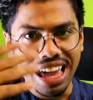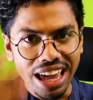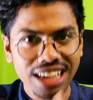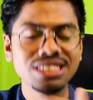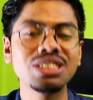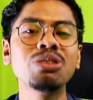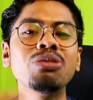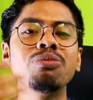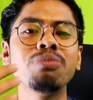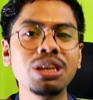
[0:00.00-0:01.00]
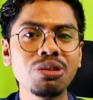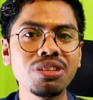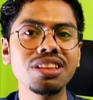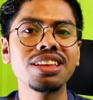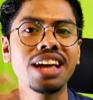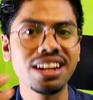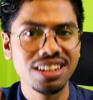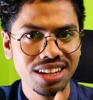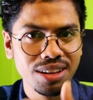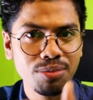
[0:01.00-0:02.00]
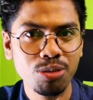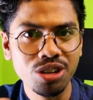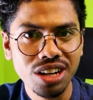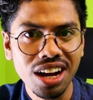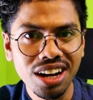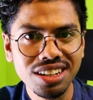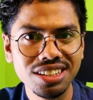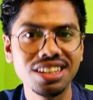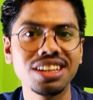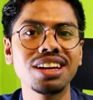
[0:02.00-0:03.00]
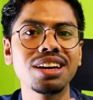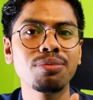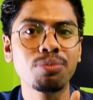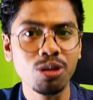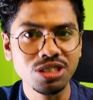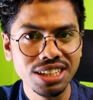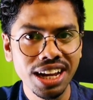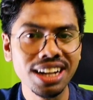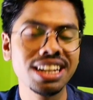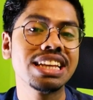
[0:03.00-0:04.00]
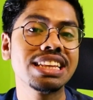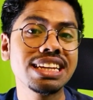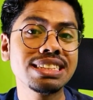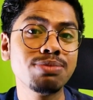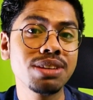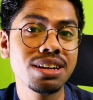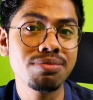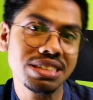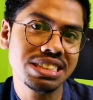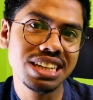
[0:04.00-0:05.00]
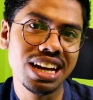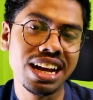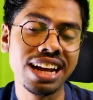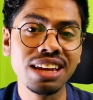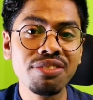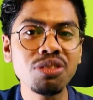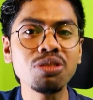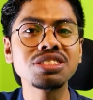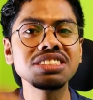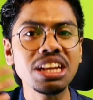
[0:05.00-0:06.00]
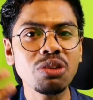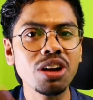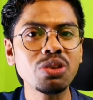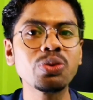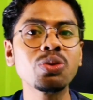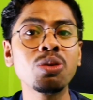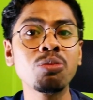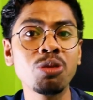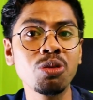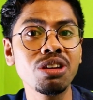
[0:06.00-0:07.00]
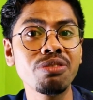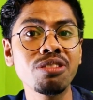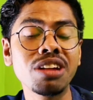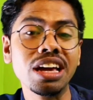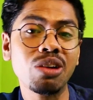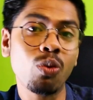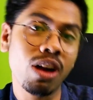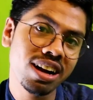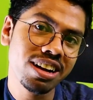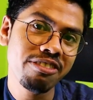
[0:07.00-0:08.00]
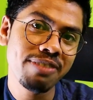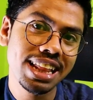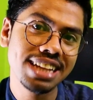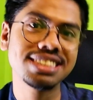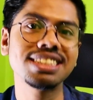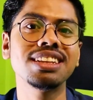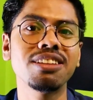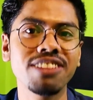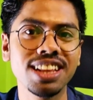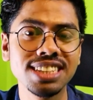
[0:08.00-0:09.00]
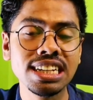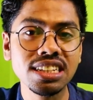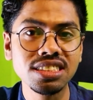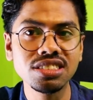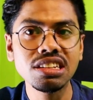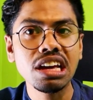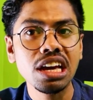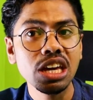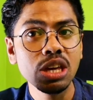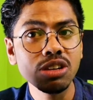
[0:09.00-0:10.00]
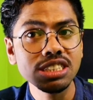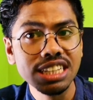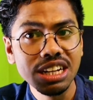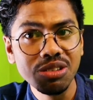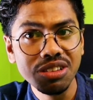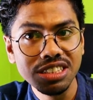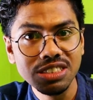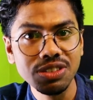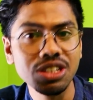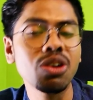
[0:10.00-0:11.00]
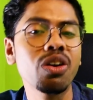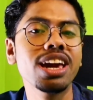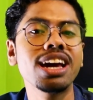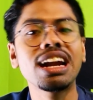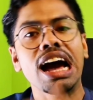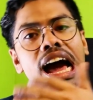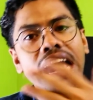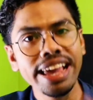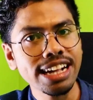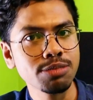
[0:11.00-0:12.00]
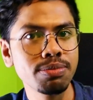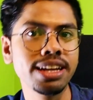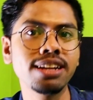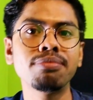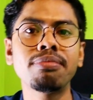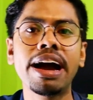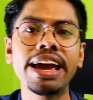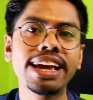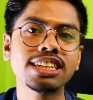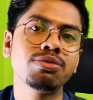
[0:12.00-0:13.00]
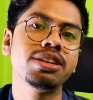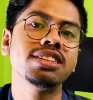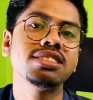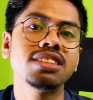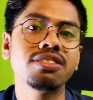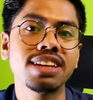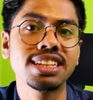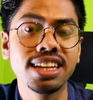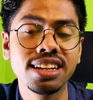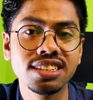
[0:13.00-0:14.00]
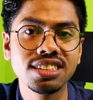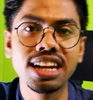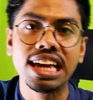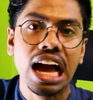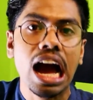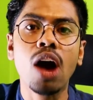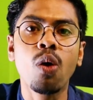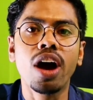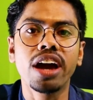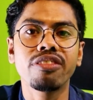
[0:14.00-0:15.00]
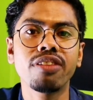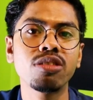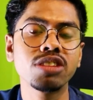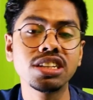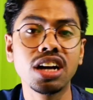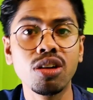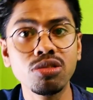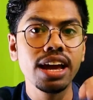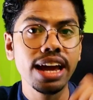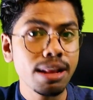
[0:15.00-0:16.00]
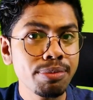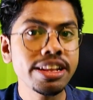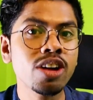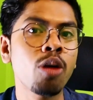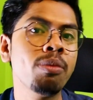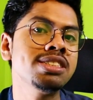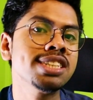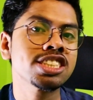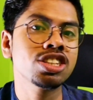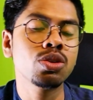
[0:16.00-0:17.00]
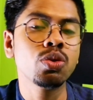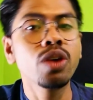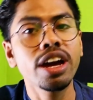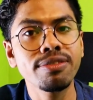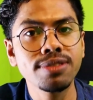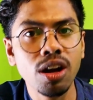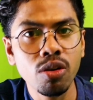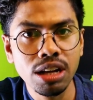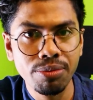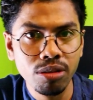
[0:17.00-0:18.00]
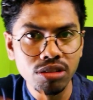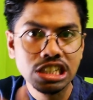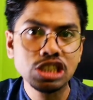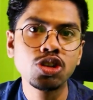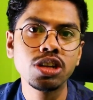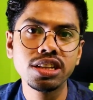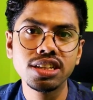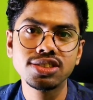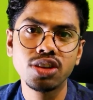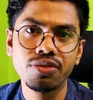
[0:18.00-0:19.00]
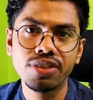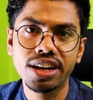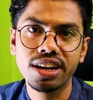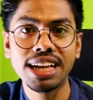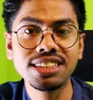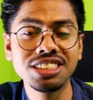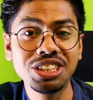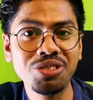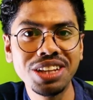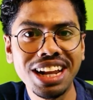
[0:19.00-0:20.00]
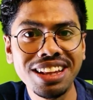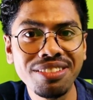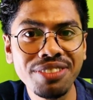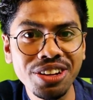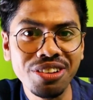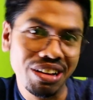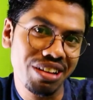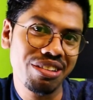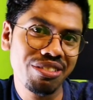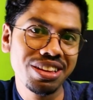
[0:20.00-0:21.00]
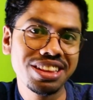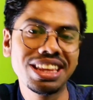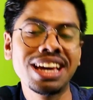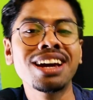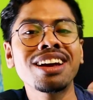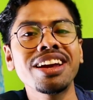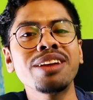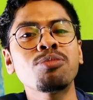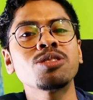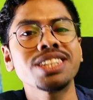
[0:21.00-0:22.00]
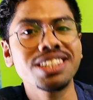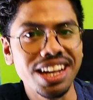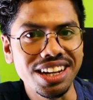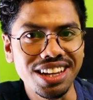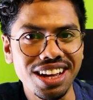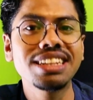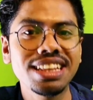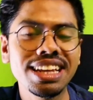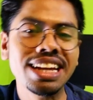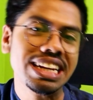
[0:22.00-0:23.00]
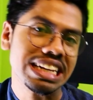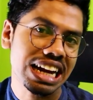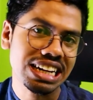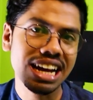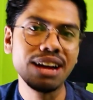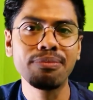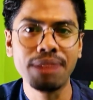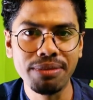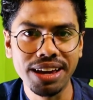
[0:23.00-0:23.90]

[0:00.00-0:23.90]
as you be with that product project, things become easier. And if you still want to know more about like work-life balance in the VLSI industry, you can check out this video. Here I explain my experience in the VLSI industry, like how I found it out. Help in the comment section who have doubt about installing this software. And see you in another video with a great project idea. Till then, tata, bye